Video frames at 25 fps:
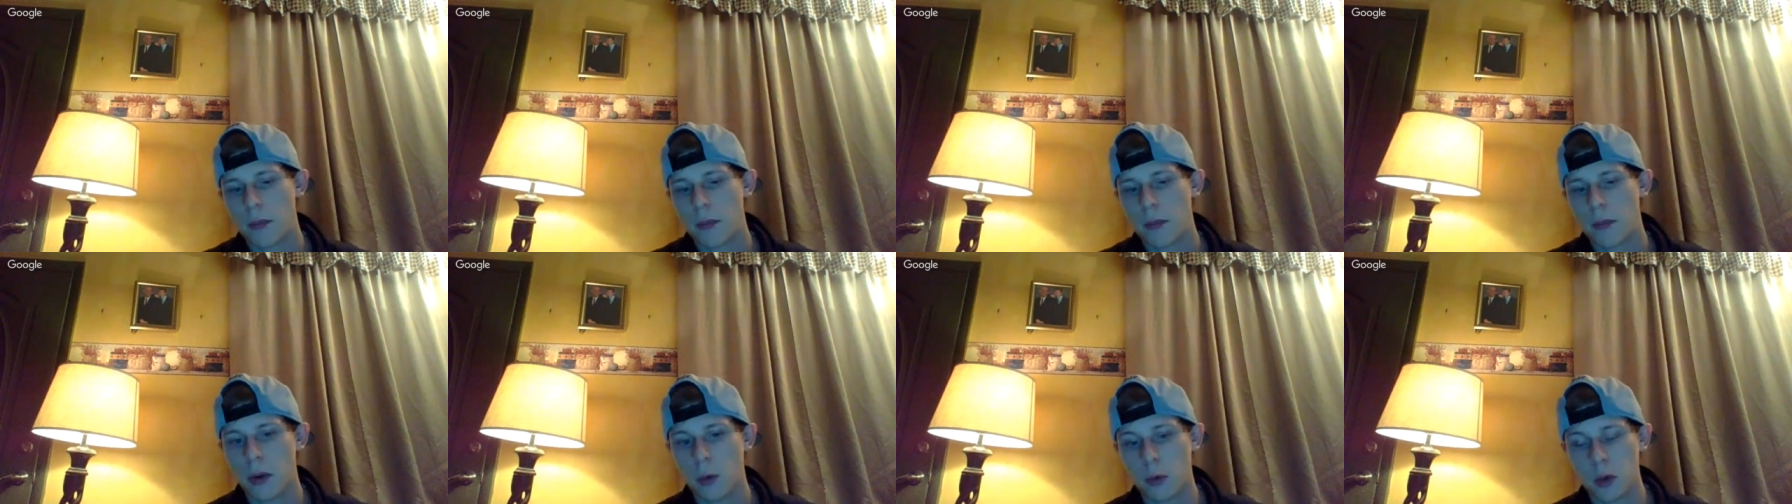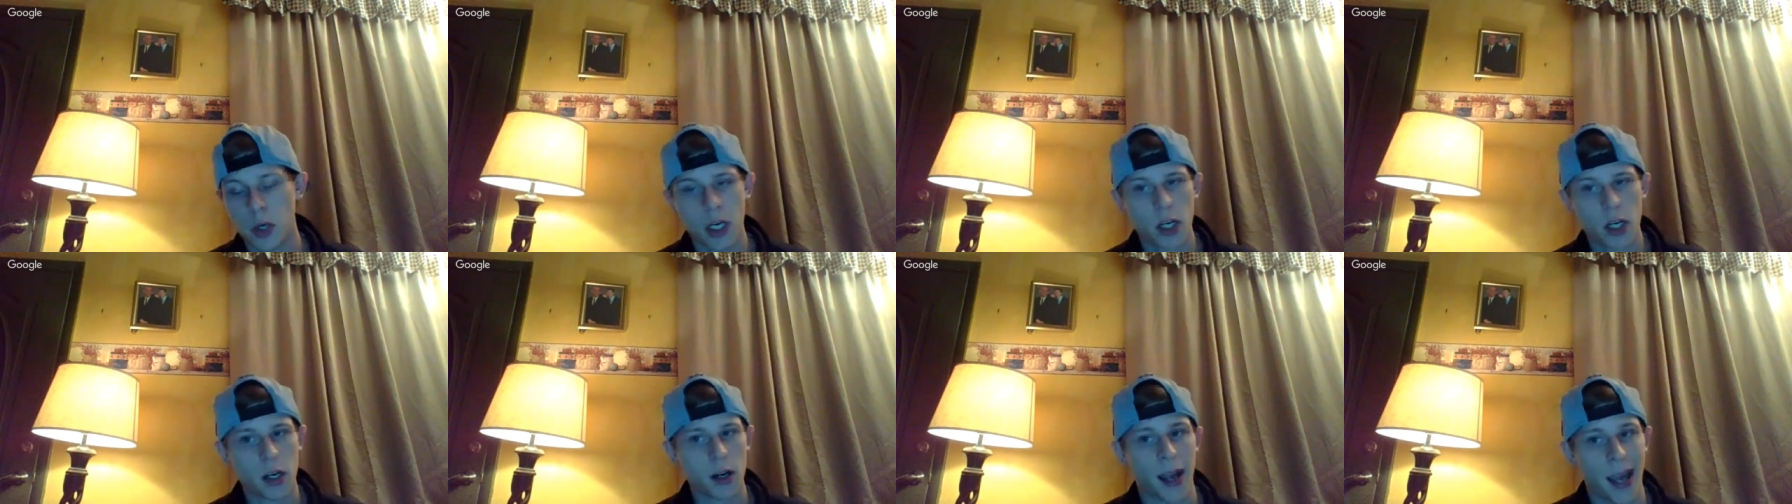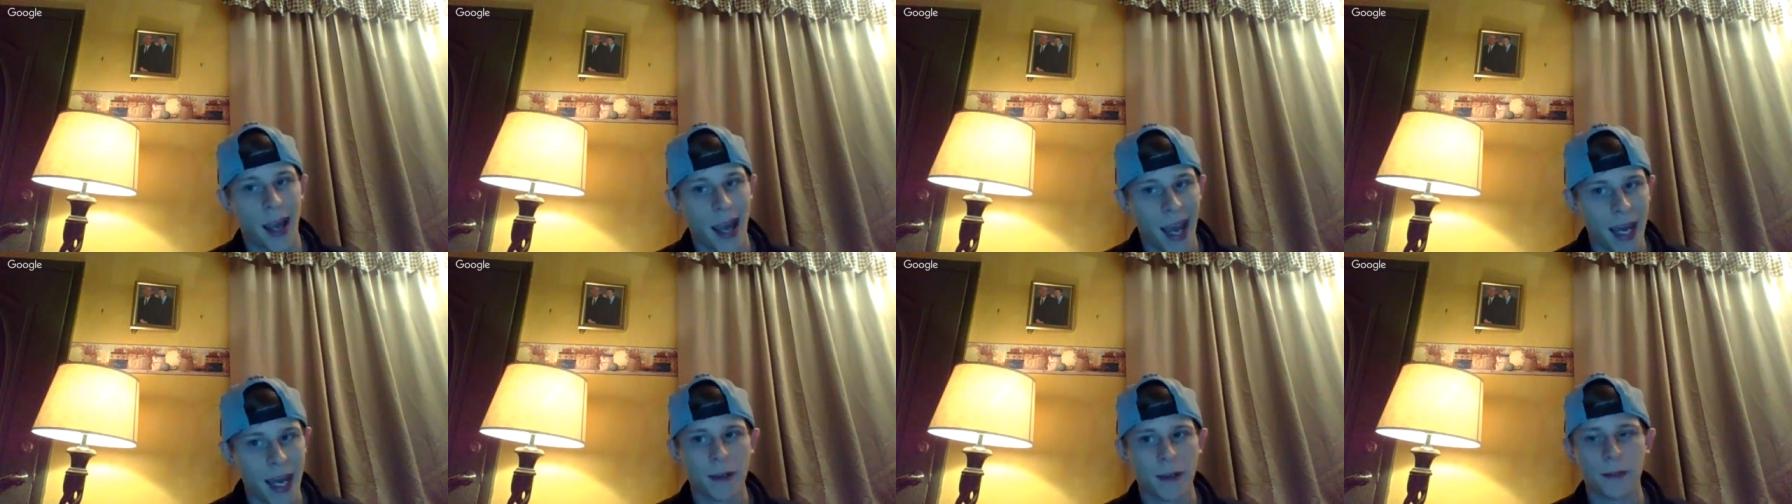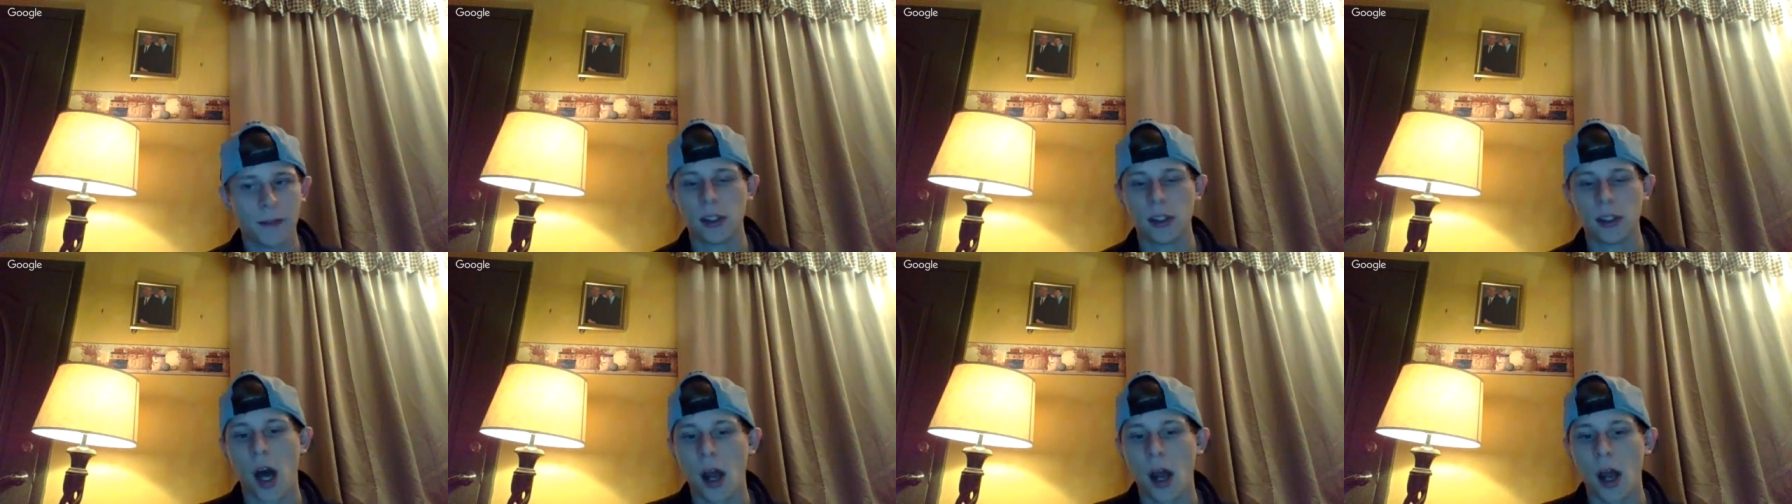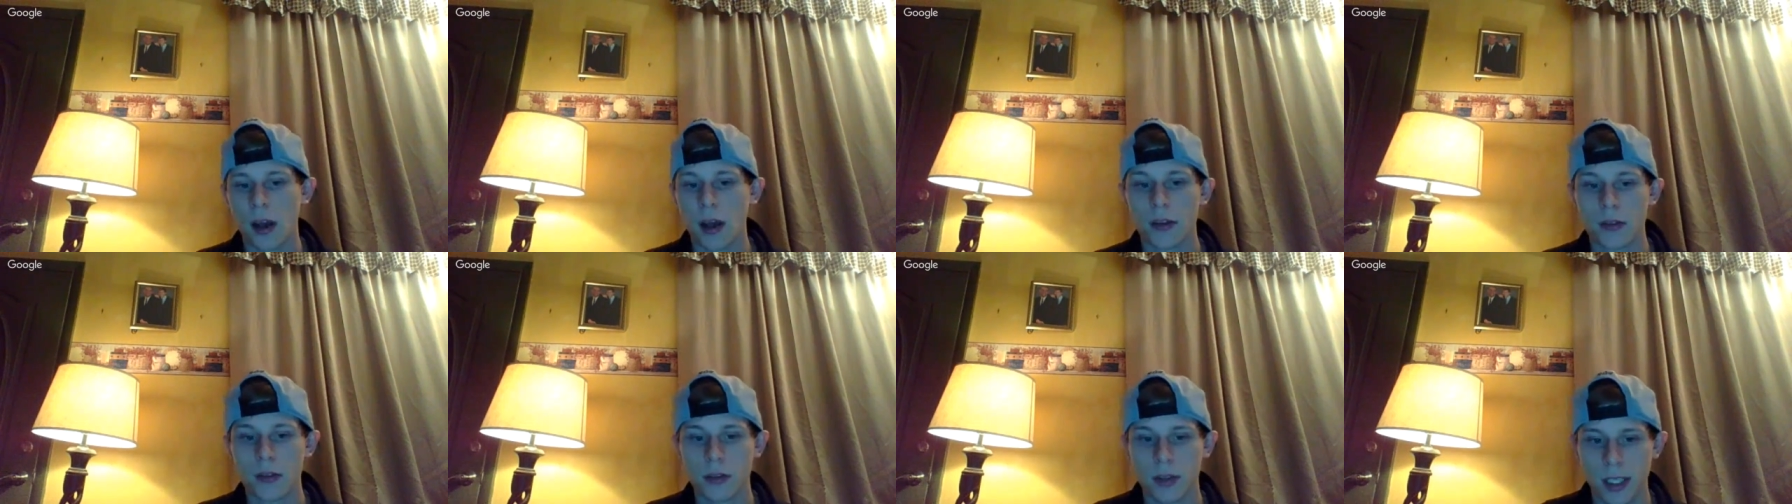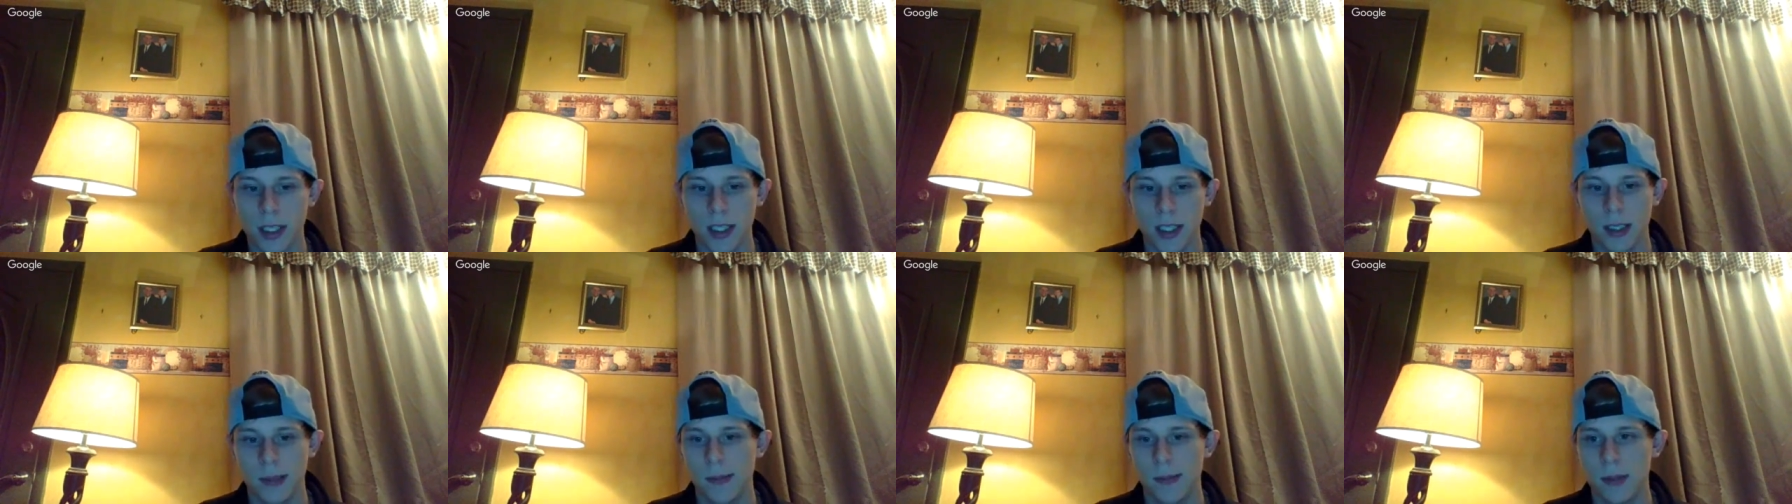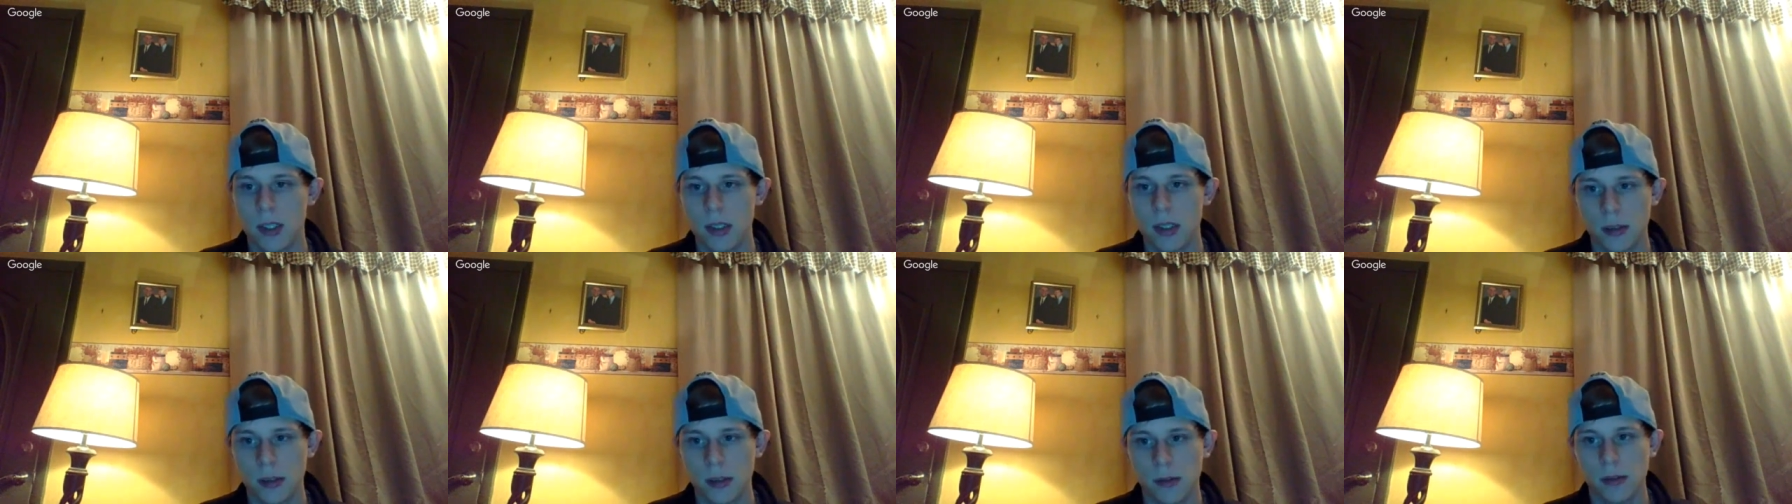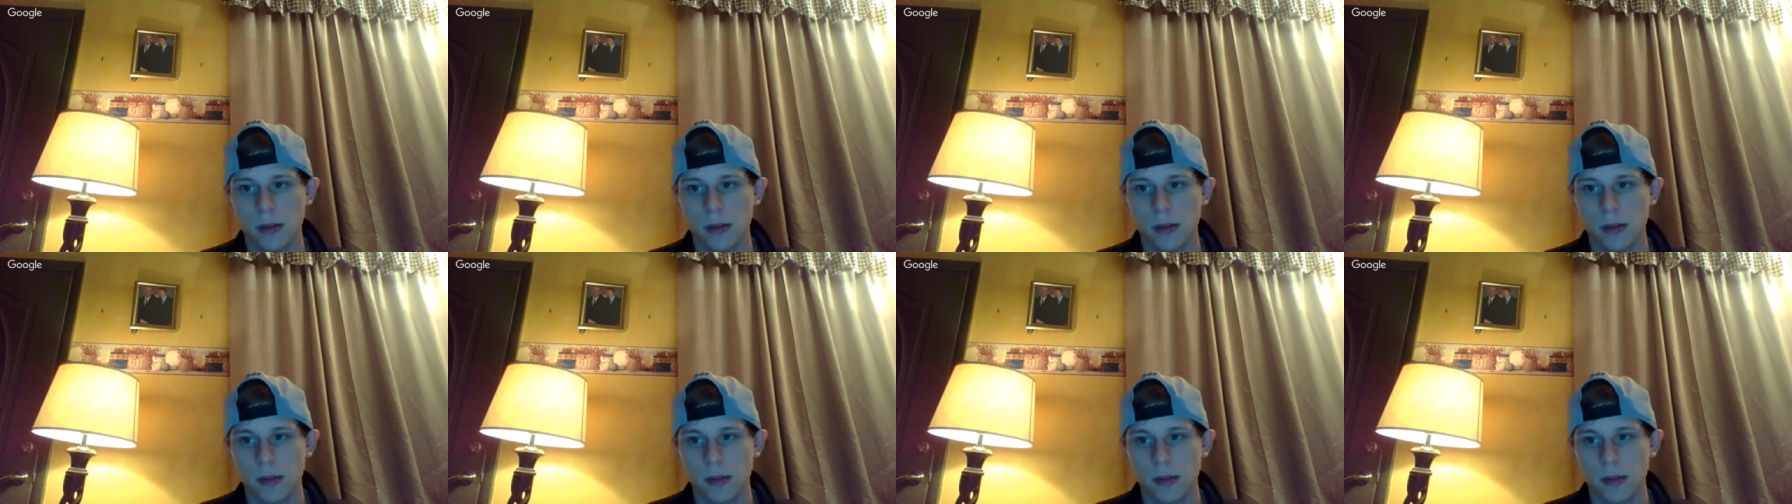but we're ahead of a lot of other teams.